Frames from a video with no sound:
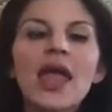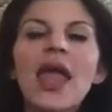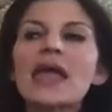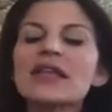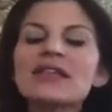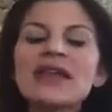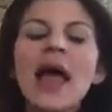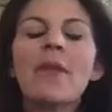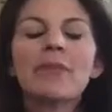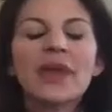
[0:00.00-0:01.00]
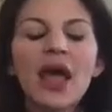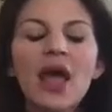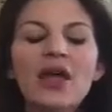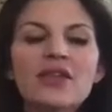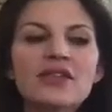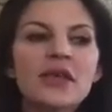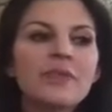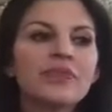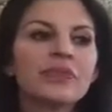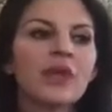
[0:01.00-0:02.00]
And it's not because
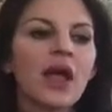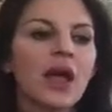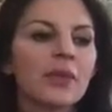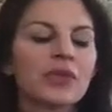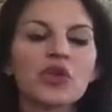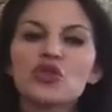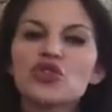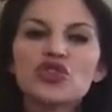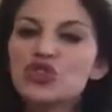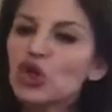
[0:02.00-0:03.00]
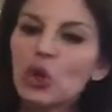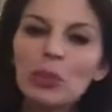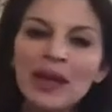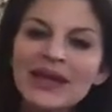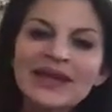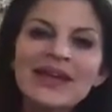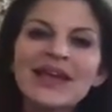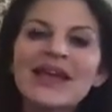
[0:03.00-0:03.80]
you're stupid.